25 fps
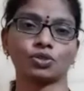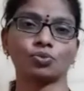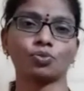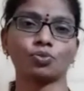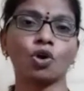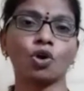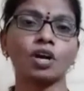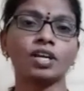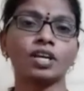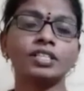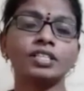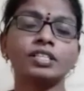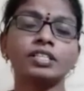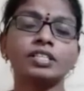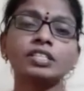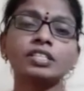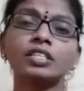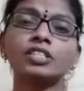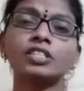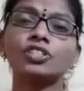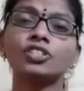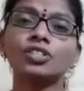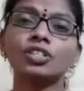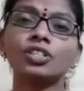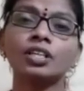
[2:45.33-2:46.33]
Voyage is a
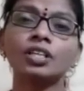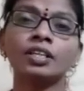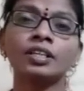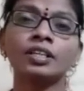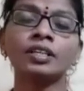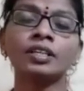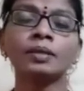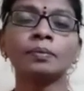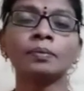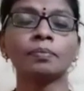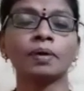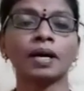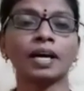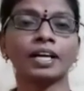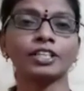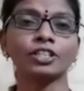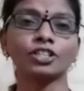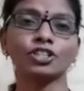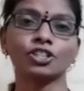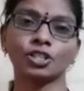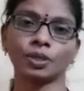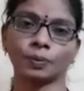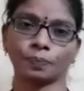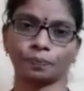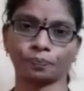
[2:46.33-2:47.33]
journey by
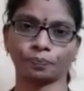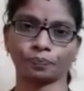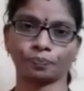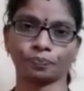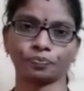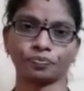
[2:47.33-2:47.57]
ship.